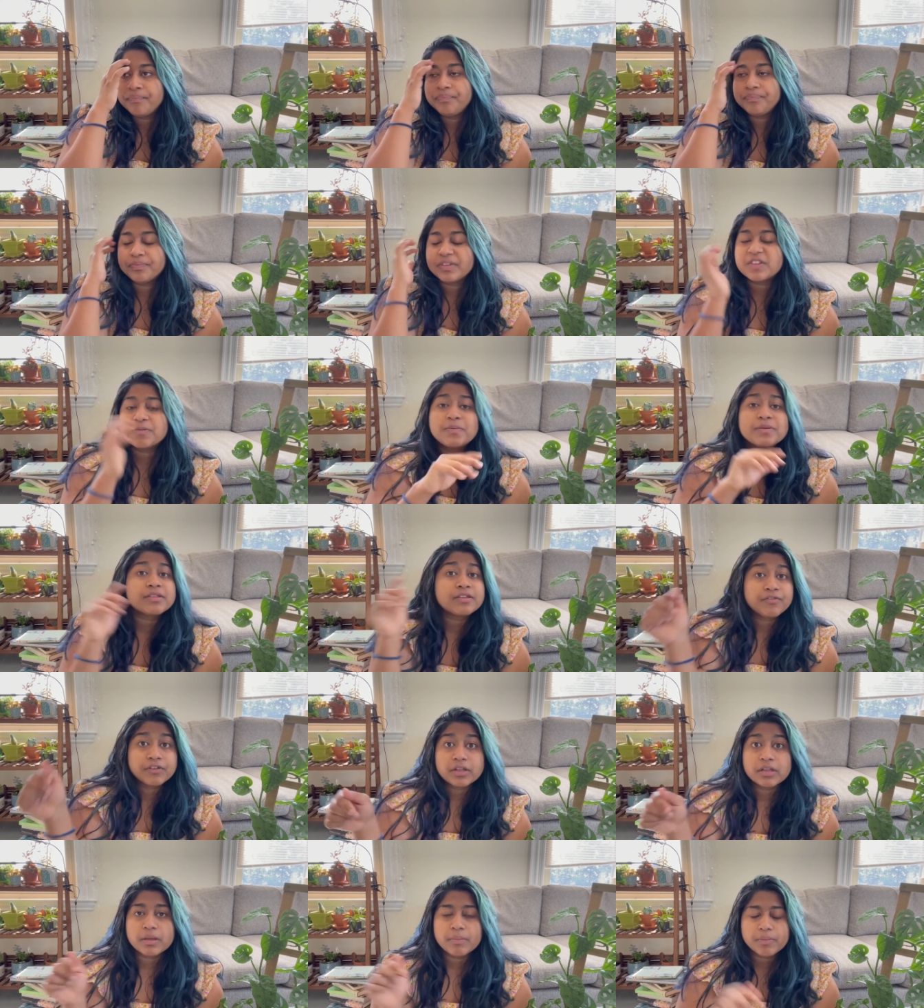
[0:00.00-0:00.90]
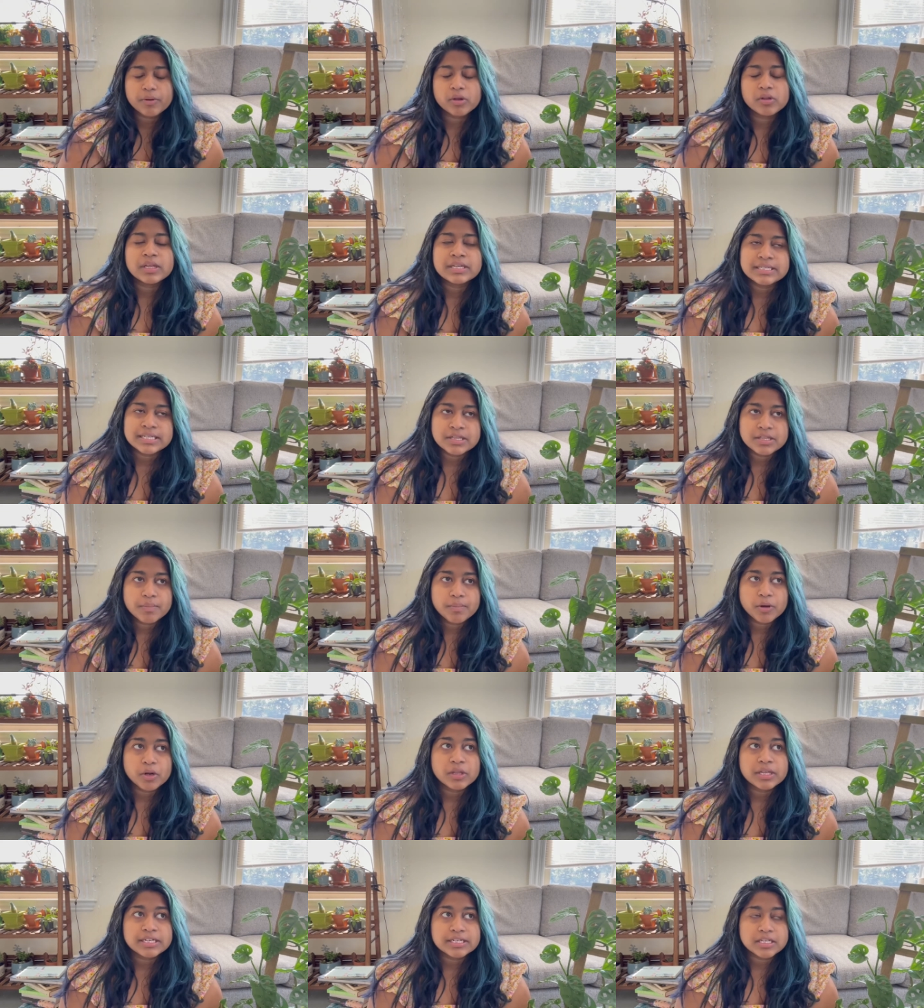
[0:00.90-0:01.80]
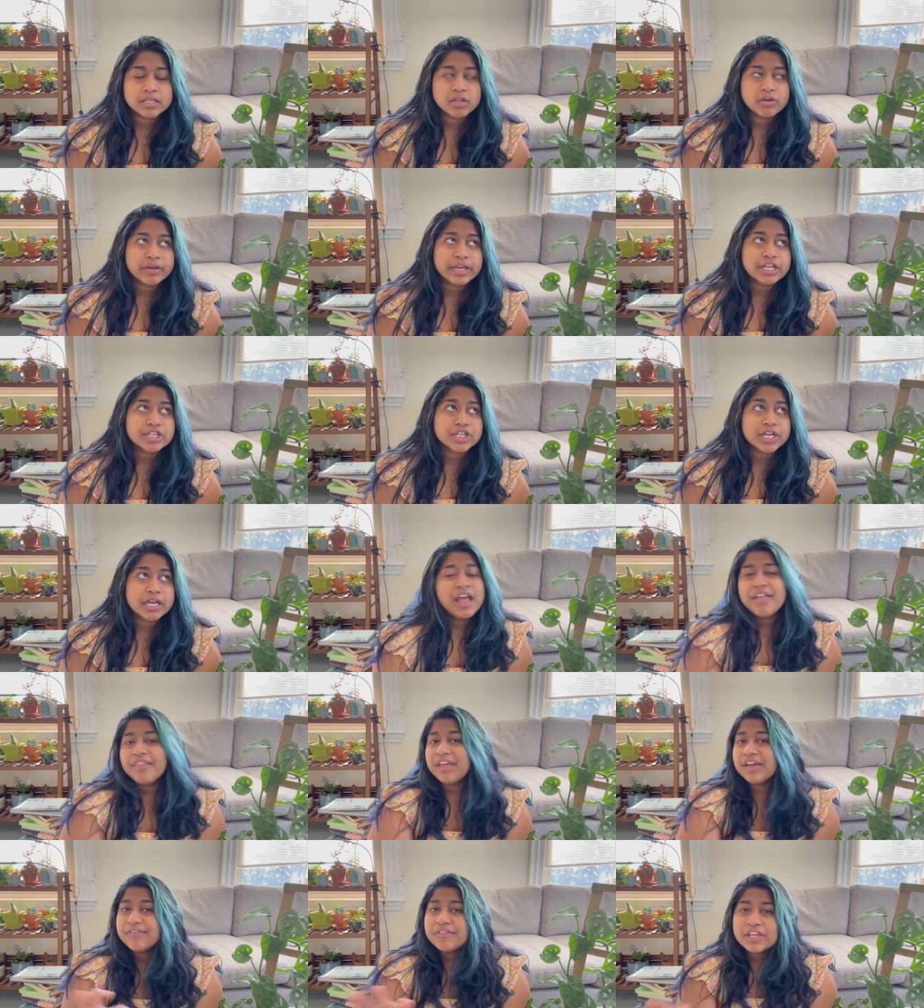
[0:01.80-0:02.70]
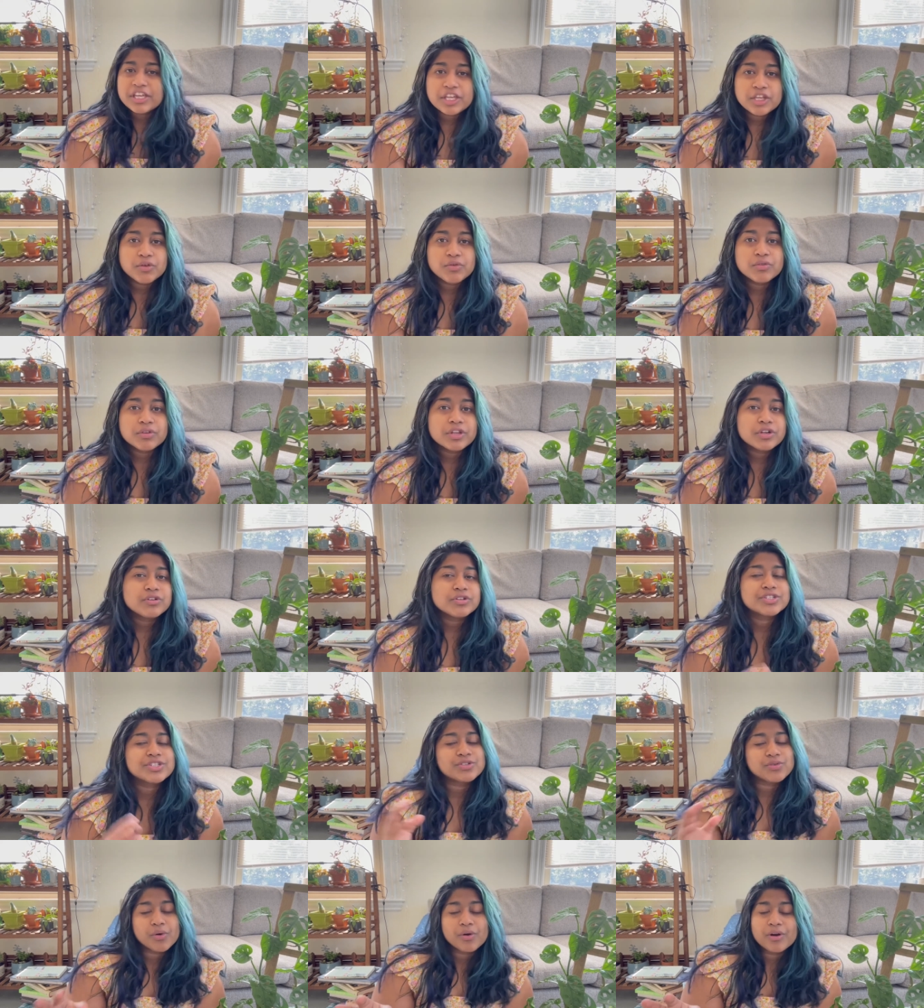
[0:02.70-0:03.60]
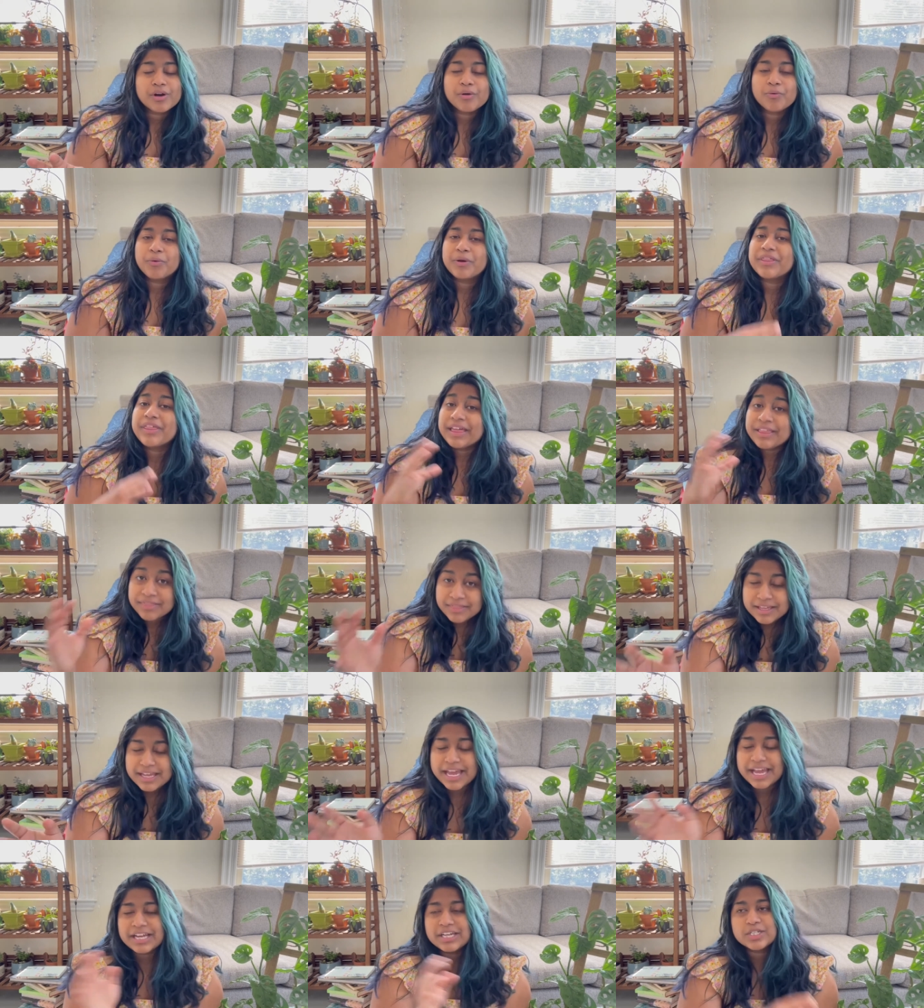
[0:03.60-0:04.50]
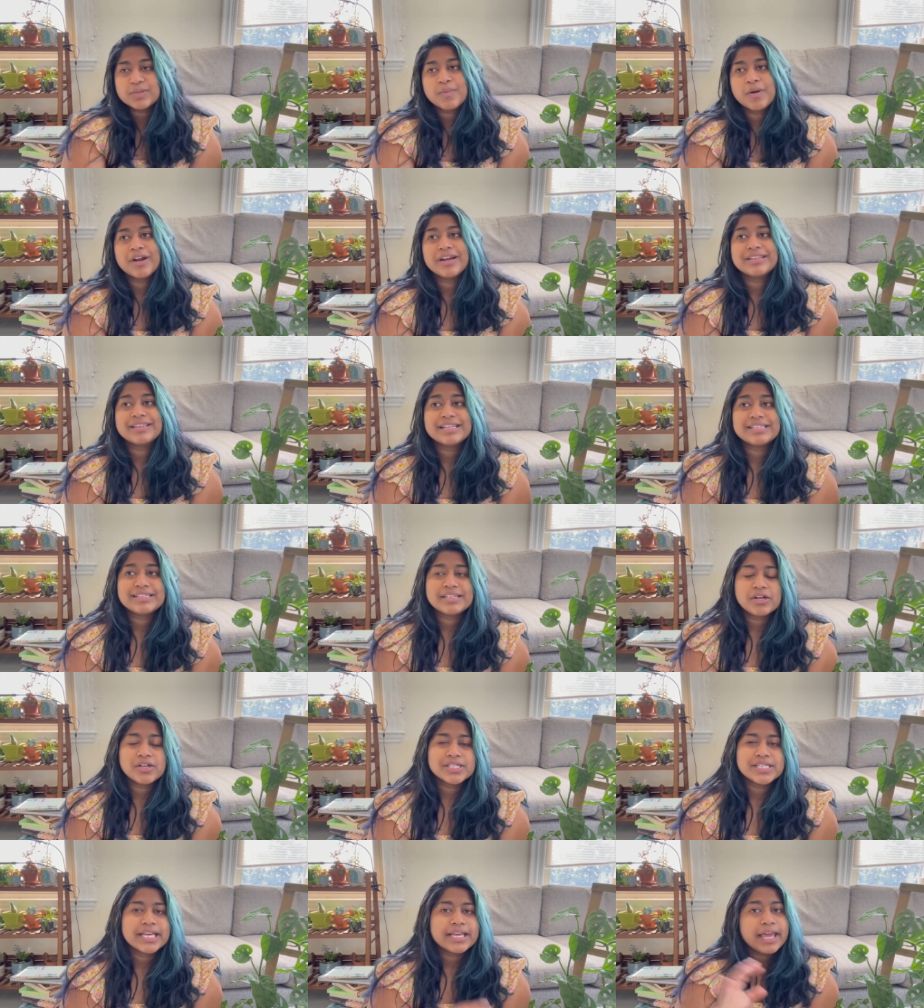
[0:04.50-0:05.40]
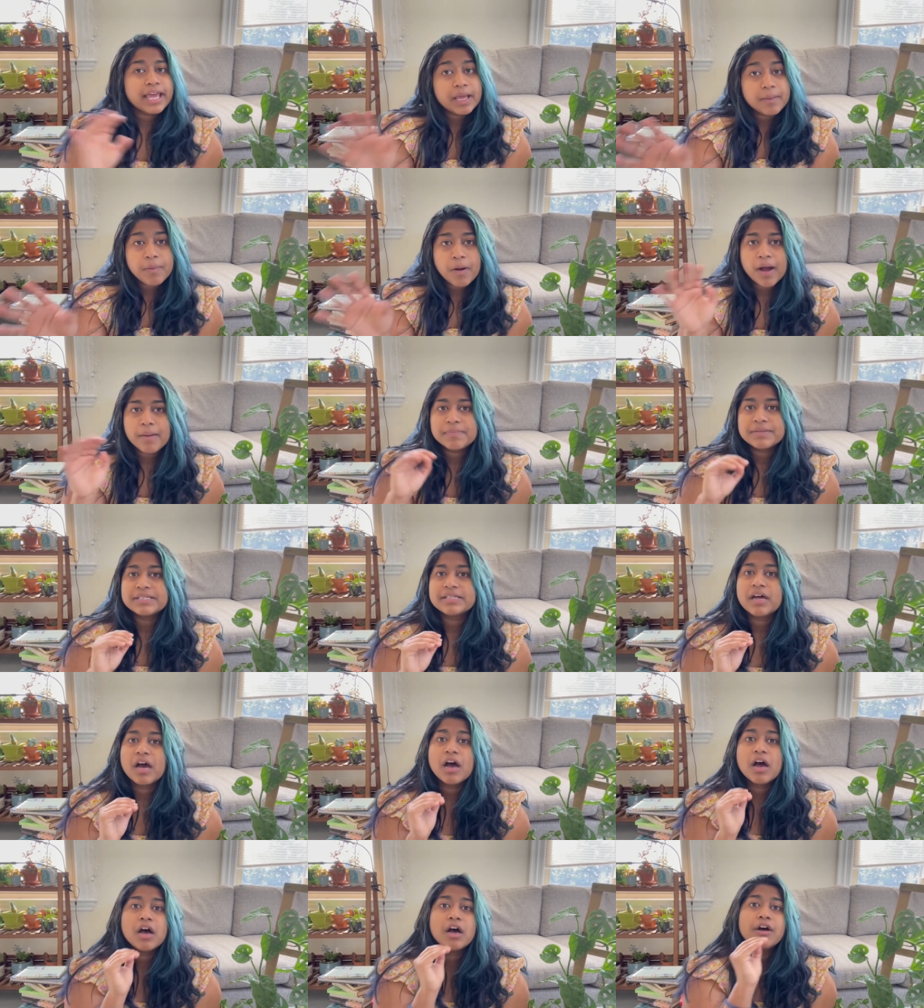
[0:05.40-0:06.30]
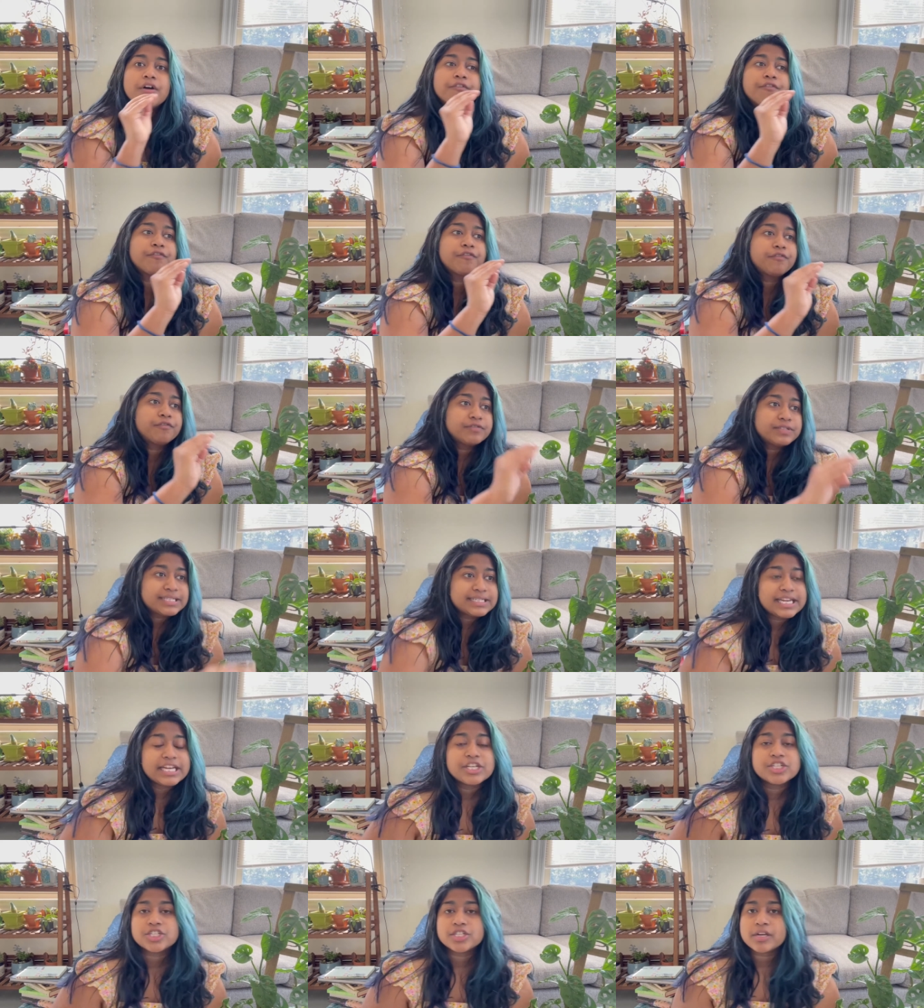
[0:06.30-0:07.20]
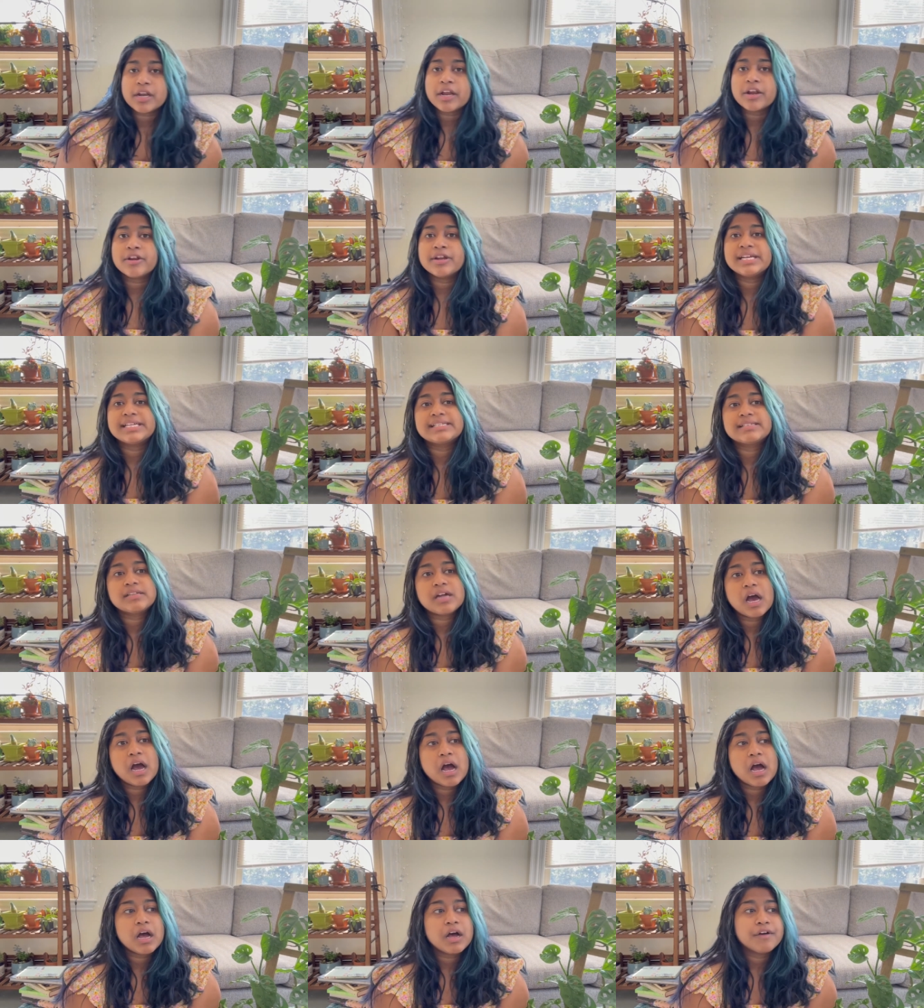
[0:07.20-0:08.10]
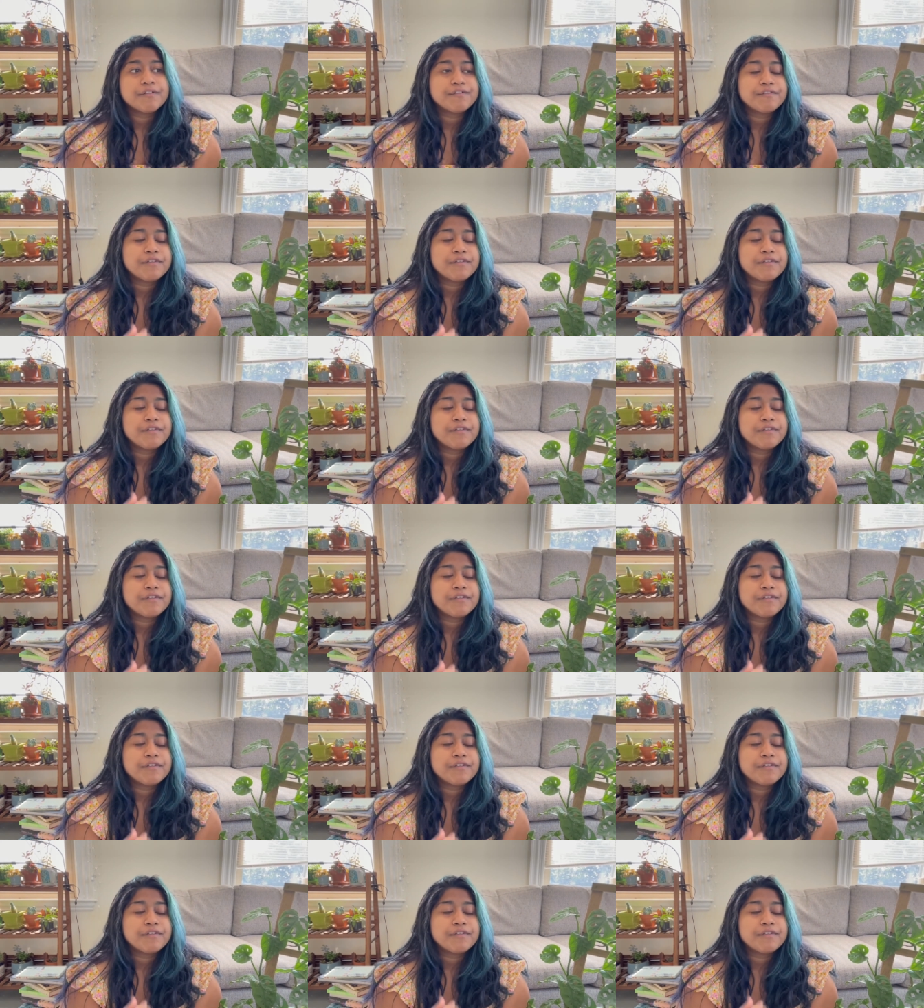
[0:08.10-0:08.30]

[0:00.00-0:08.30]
specifically Burlington, the Burlington location, they have a cute little store within the H Mart that sells like K-pop stuff, stationery stuff,